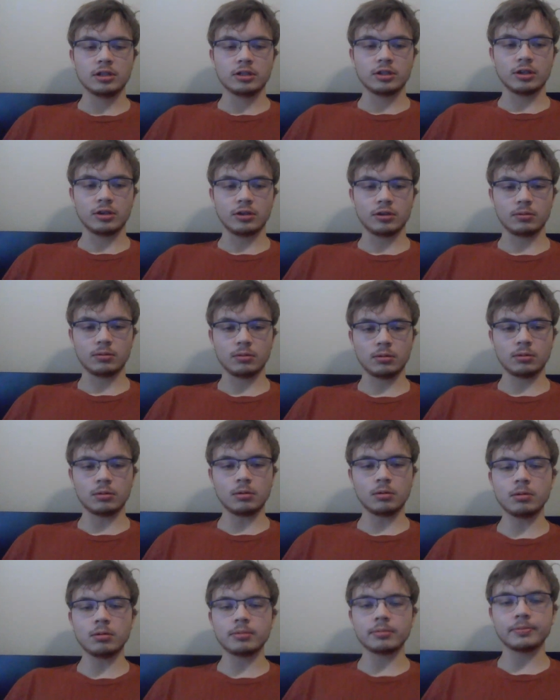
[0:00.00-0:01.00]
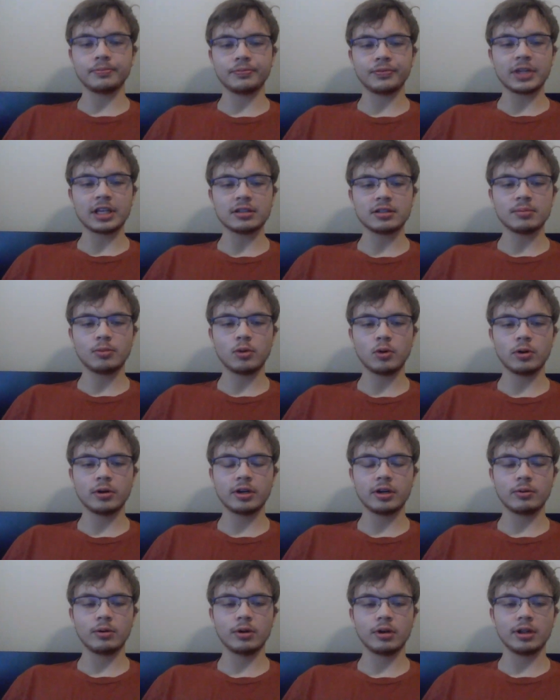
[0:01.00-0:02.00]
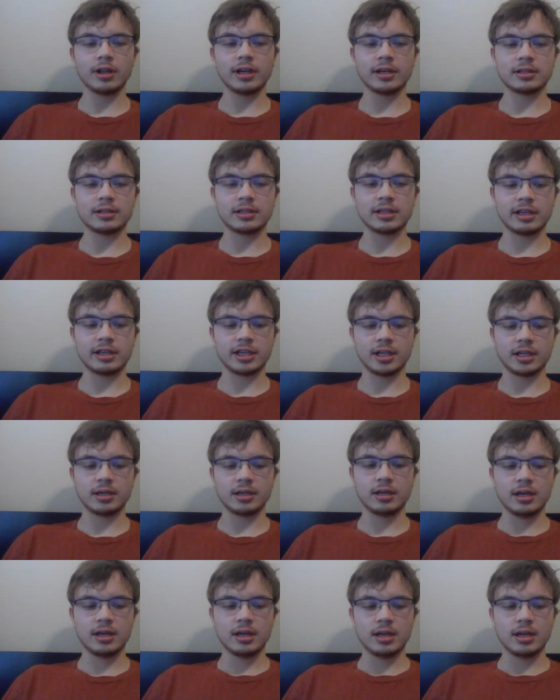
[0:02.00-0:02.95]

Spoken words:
So it's important to realize that